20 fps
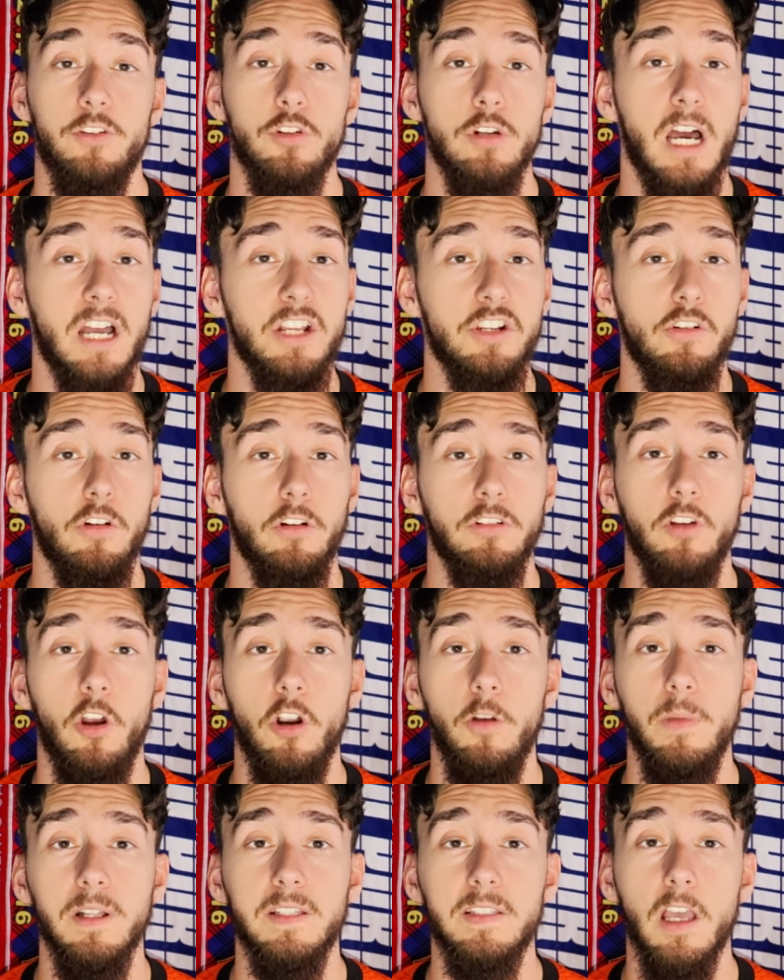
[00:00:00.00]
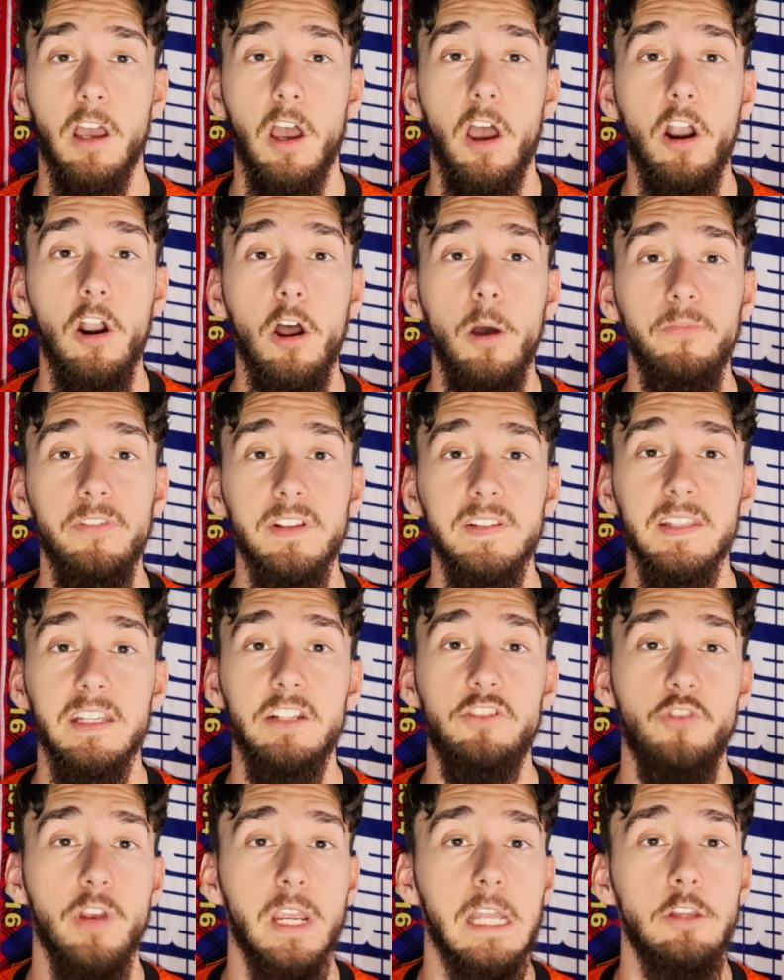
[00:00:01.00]
International tournaments are obviously
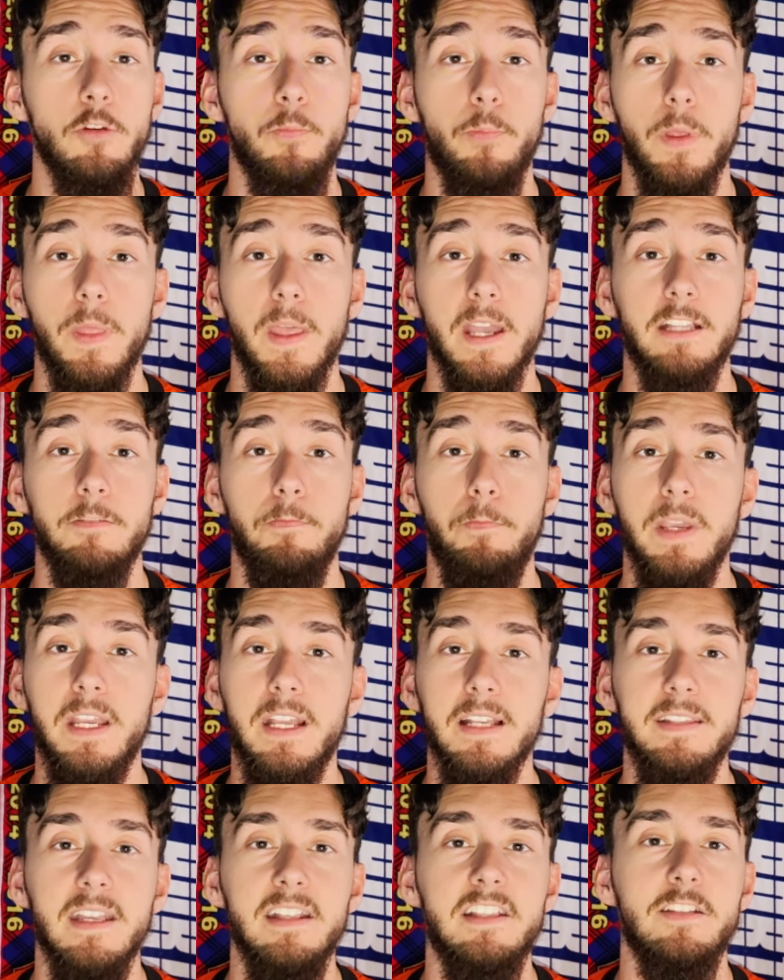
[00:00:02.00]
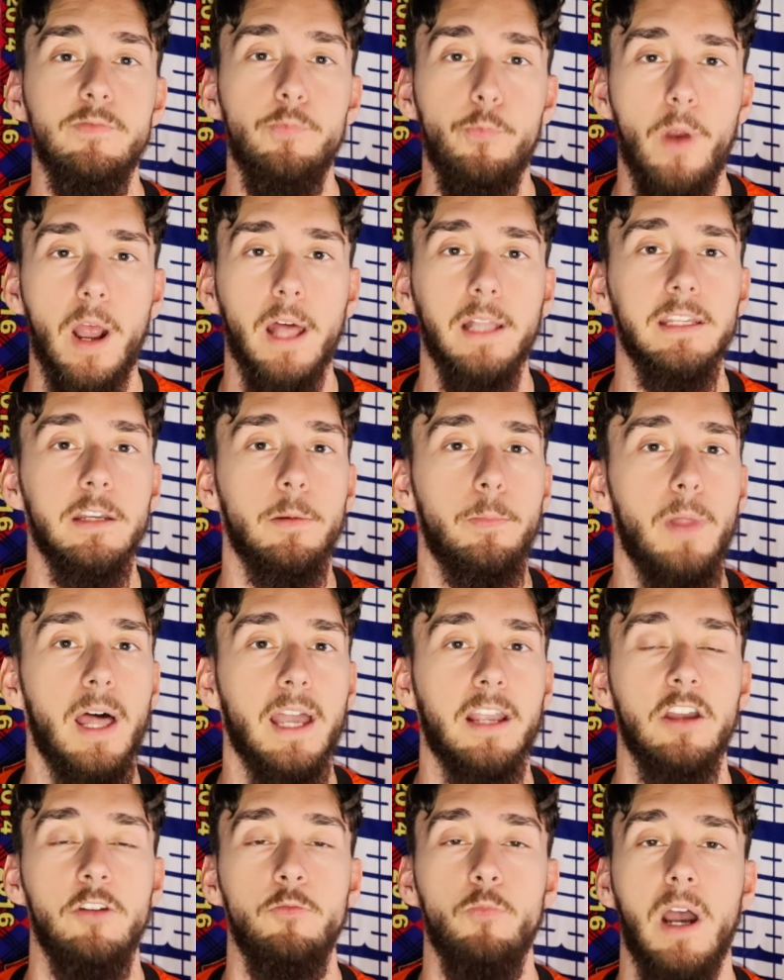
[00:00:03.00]
tricky to predict because it's rarely a
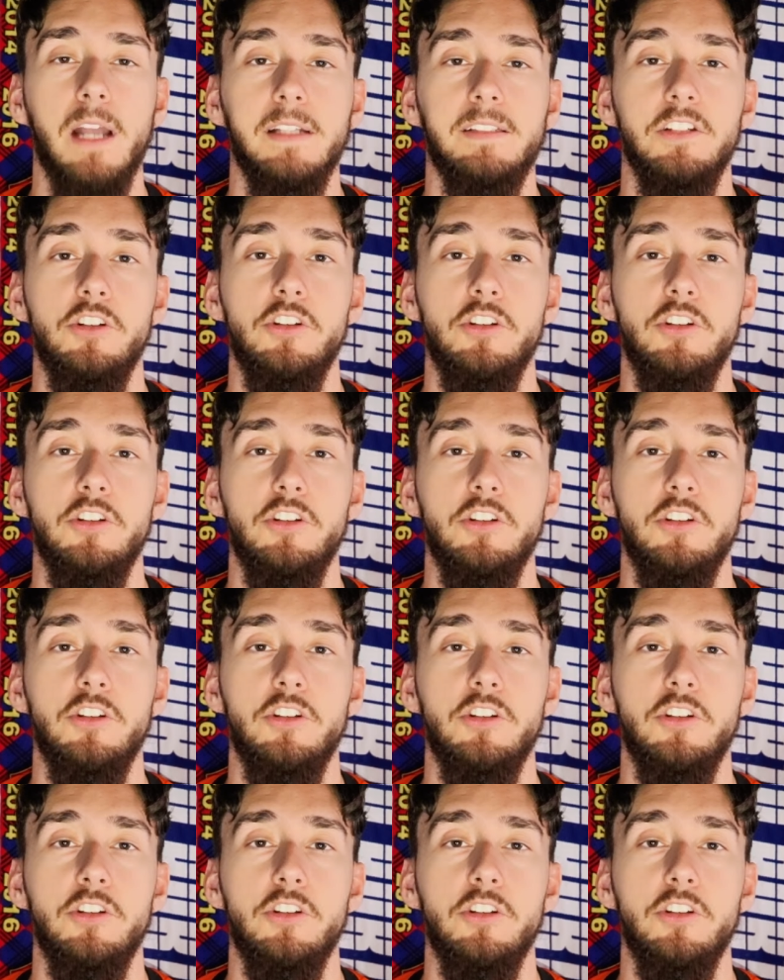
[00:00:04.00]
black and white